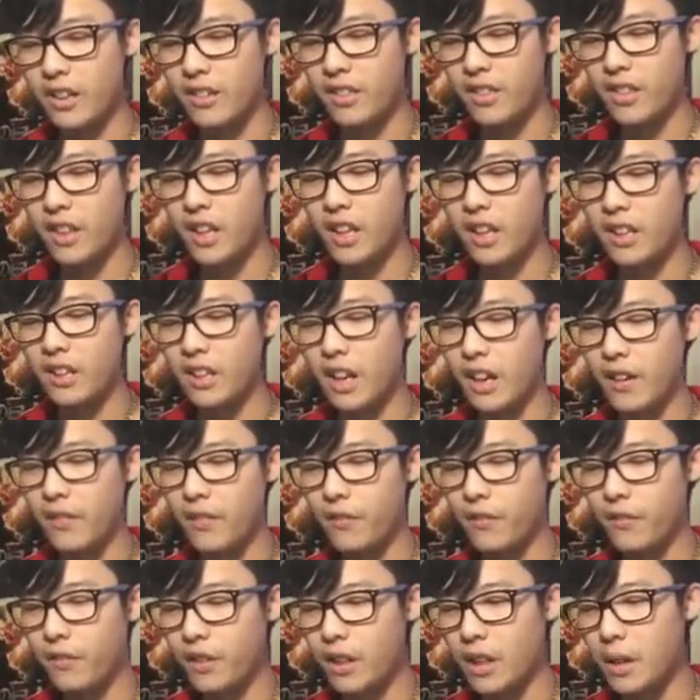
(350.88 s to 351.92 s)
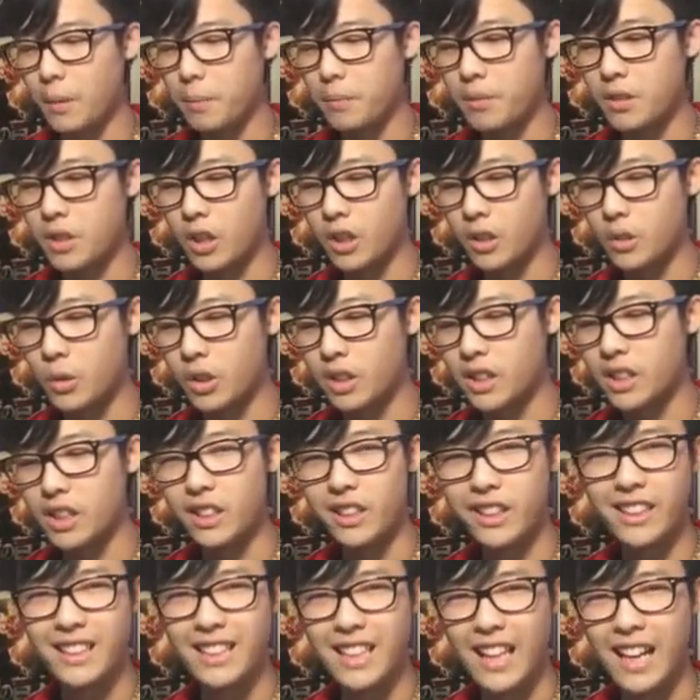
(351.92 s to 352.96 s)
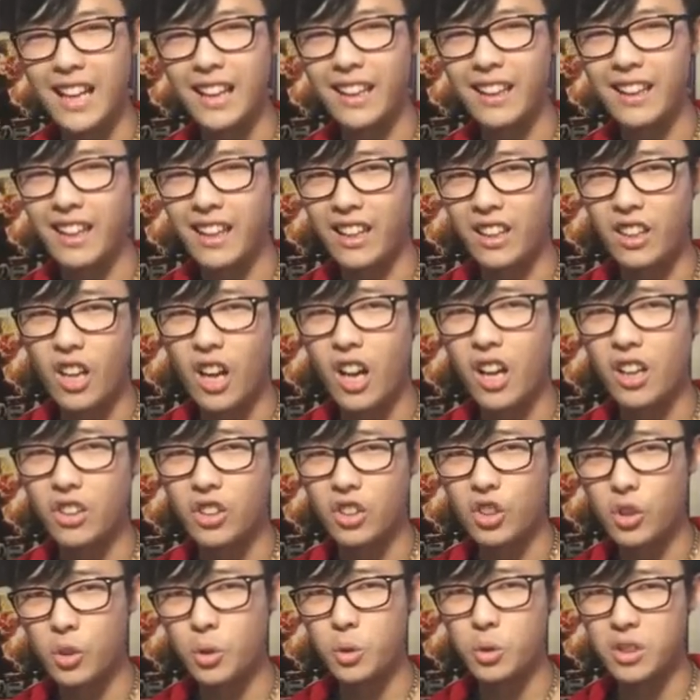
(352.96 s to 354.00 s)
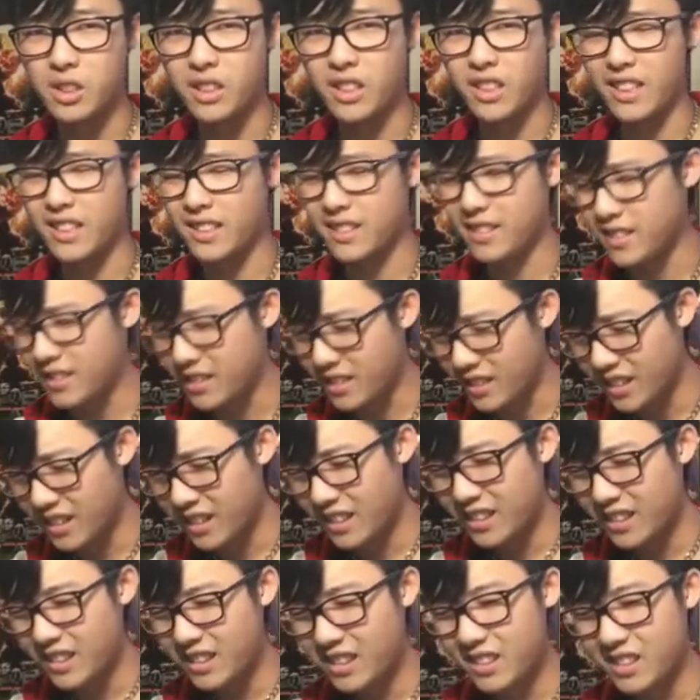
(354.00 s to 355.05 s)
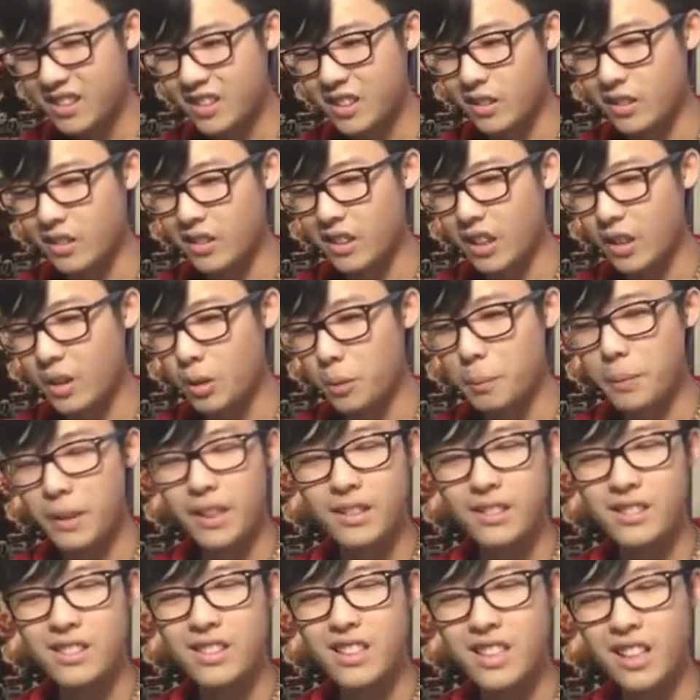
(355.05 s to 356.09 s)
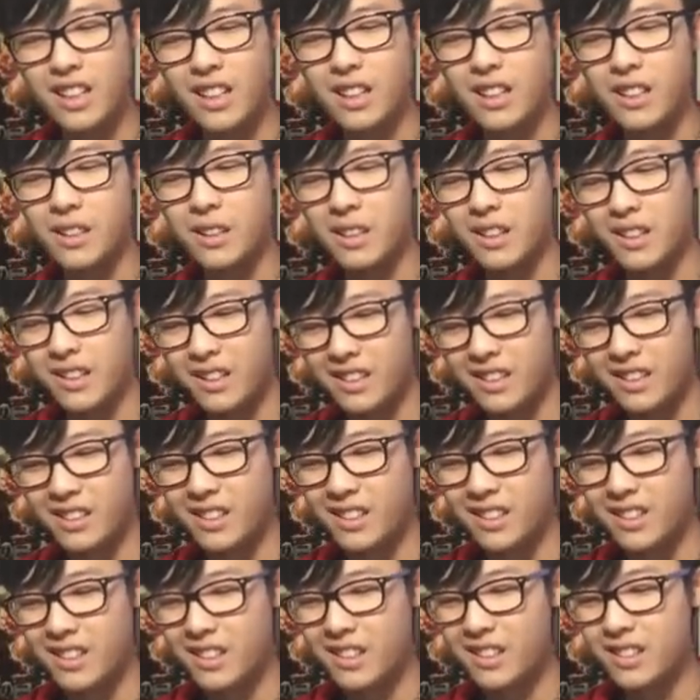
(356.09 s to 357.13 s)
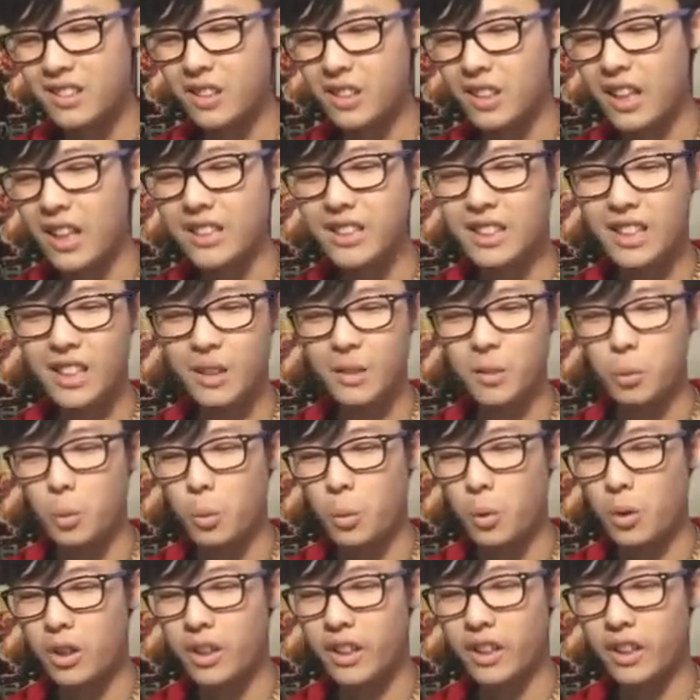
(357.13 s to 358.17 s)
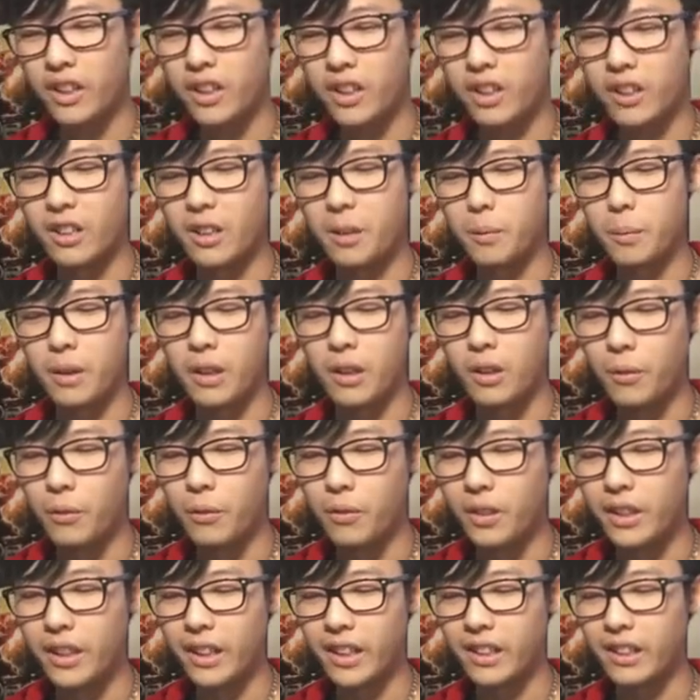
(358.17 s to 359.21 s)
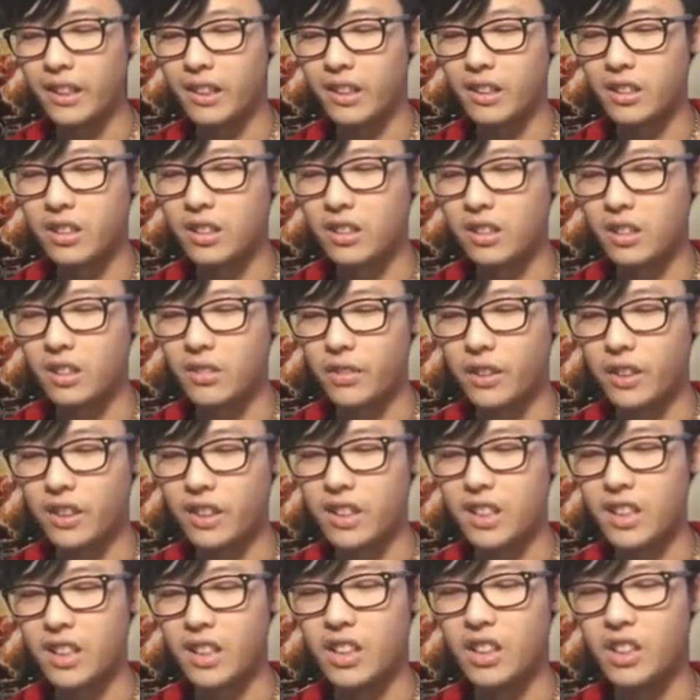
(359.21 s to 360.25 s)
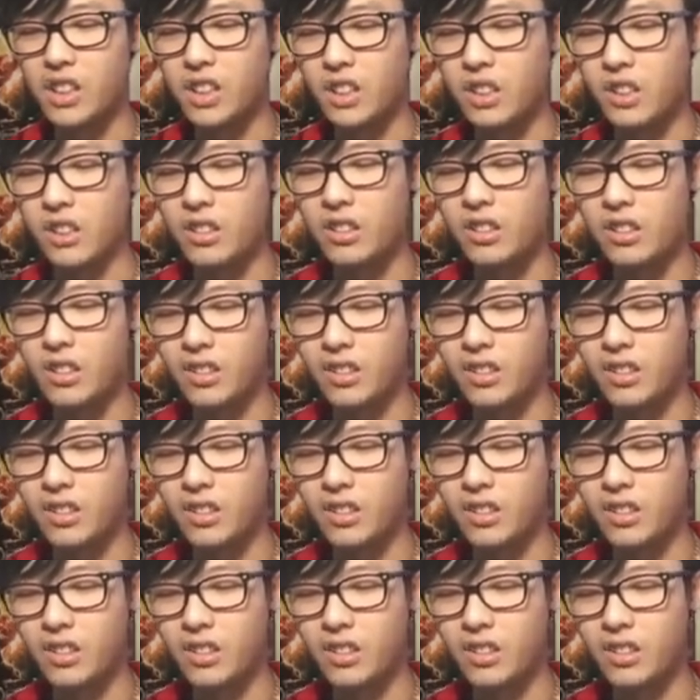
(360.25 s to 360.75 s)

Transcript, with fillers: and then I flipped Dark Resilience, I cannot use this. So it'll be a dud. So that's the wording on it, but hopefully I can get a clarification.